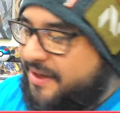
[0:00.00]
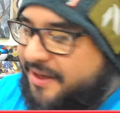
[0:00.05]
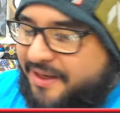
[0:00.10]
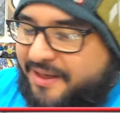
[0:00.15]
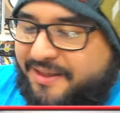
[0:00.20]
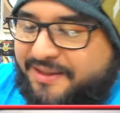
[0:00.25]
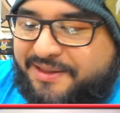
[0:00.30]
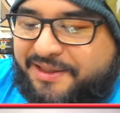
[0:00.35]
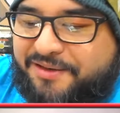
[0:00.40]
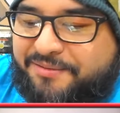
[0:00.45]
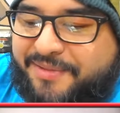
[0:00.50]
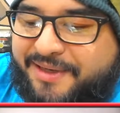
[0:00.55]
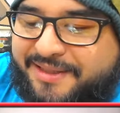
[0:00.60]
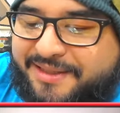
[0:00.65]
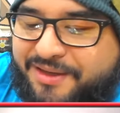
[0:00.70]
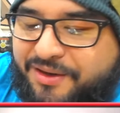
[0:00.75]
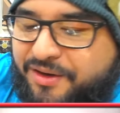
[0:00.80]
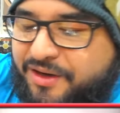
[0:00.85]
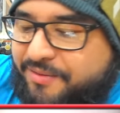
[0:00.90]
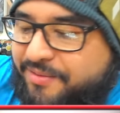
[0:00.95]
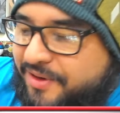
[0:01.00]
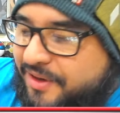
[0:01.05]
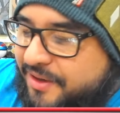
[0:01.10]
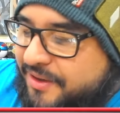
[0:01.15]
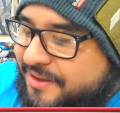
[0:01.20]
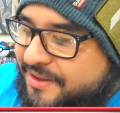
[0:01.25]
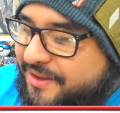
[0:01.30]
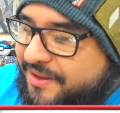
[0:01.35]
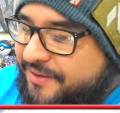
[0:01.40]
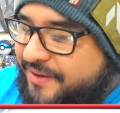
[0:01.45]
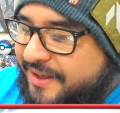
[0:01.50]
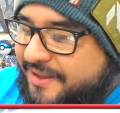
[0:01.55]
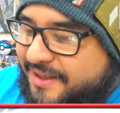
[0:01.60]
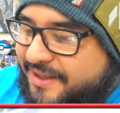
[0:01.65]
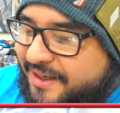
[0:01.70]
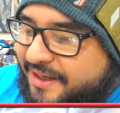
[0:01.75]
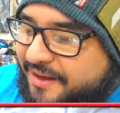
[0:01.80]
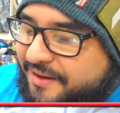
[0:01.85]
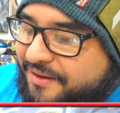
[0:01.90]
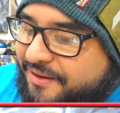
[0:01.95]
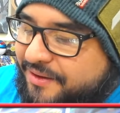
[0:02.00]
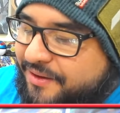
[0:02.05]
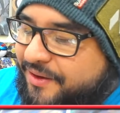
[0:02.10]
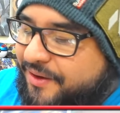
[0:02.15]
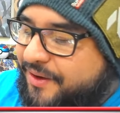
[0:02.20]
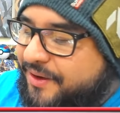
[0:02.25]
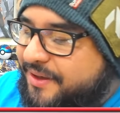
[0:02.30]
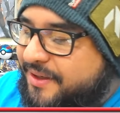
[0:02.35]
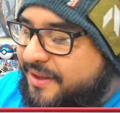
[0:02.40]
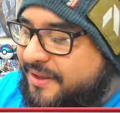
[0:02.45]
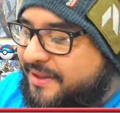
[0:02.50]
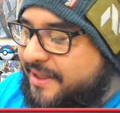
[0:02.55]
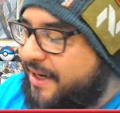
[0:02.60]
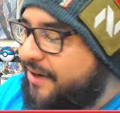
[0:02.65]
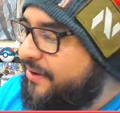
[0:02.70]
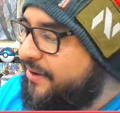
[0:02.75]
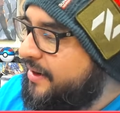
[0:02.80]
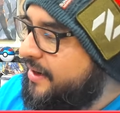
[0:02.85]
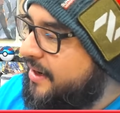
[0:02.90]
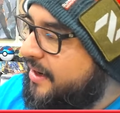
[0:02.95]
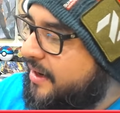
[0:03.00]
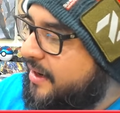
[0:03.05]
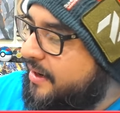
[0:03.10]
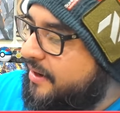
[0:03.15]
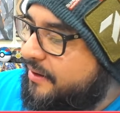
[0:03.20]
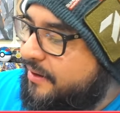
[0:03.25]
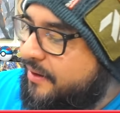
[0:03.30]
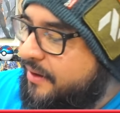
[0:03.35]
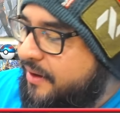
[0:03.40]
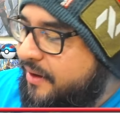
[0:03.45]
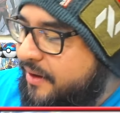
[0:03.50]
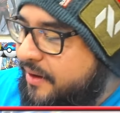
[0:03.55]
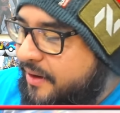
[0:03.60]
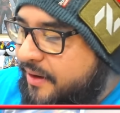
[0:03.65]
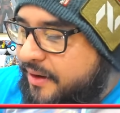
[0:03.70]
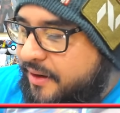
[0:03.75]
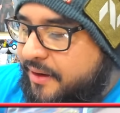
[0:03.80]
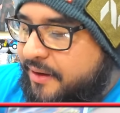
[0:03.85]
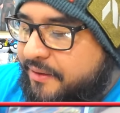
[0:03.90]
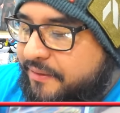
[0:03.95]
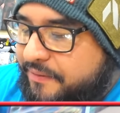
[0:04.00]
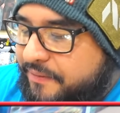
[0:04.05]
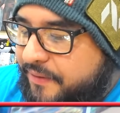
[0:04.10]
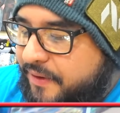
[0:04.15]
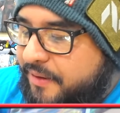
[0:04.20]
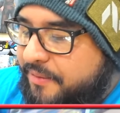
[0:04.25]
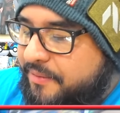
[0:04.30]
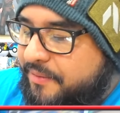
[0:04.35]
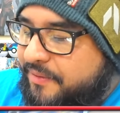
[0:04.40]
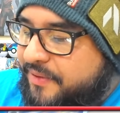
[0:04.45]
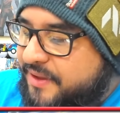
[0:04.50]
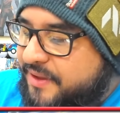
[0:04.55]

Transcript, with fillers: Teal Mask Ogerpon. So that's our third Terra card from this